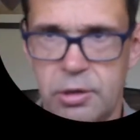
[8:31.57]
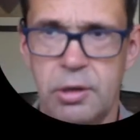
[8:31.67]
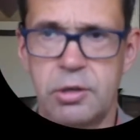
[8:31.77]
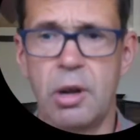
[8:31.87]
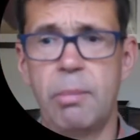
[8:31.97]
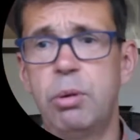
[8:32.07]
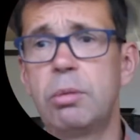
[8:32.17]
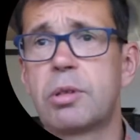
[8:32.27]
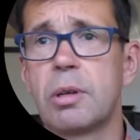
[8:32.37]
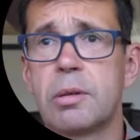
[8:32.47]
as
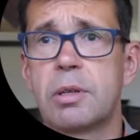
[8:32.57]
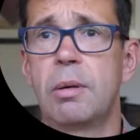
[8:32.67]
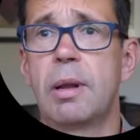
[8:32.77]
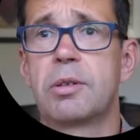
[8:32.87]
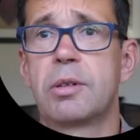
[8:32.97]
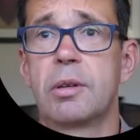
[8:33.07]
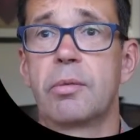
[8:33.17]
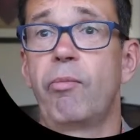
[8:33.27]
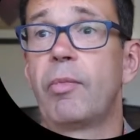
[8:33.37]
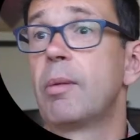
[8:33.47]
examples. So
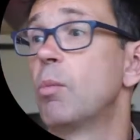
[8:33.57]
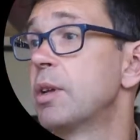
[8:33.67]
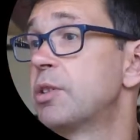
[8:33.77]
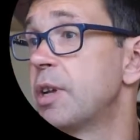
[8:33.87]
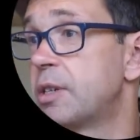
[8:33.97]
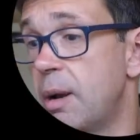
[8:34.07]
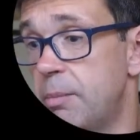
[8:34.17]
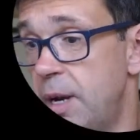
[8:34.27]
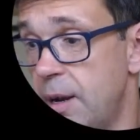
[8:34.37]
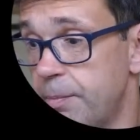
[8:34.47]
we're set
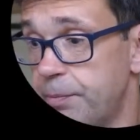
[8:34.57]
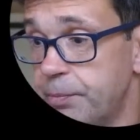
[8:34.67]
up now.